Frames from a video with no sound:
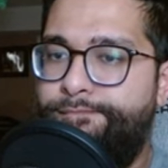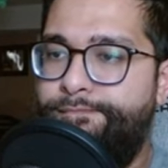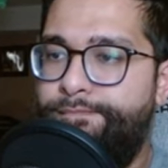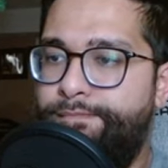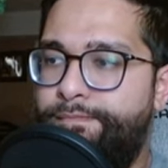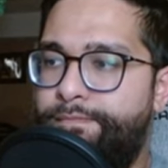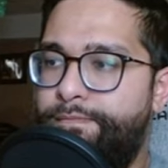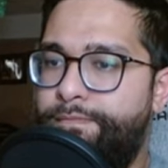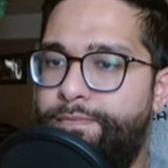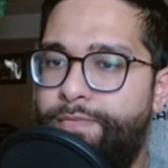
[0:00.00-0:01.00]

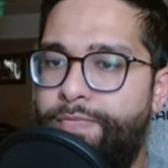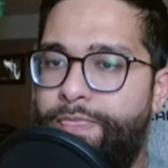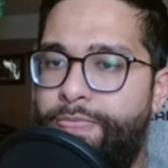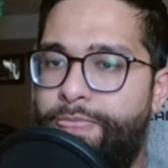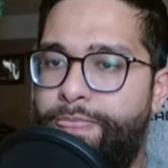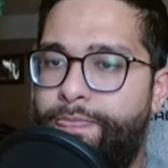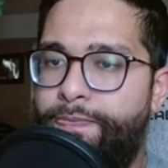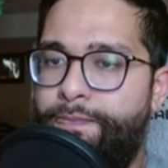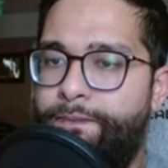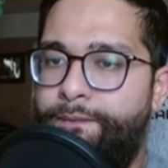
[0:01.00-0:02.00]

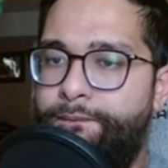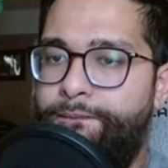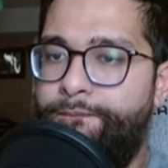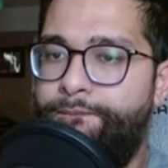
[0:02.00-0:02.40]
[no speech]